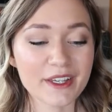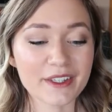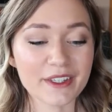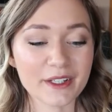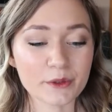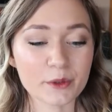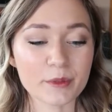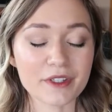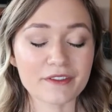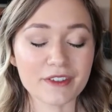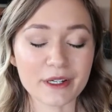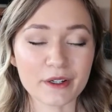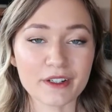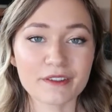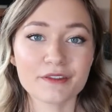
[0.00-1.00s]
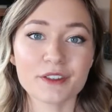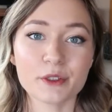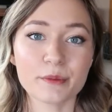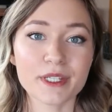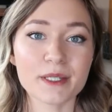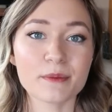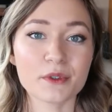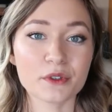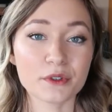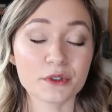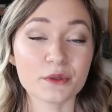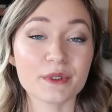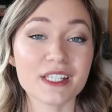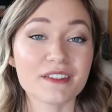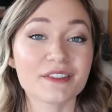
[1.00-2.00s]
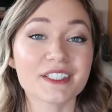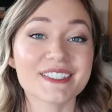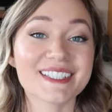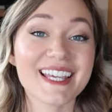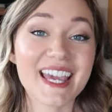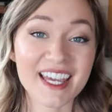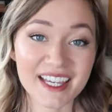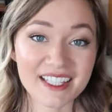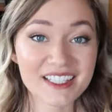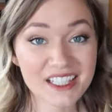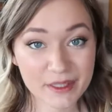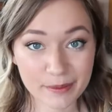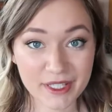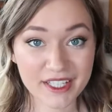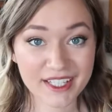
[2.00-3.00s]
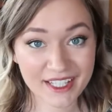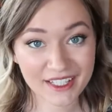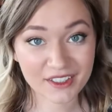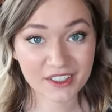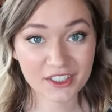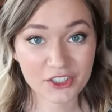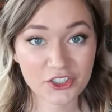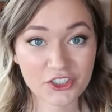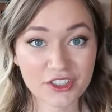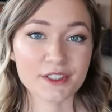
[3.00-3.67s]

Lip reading: there will be very few people who even can speak English.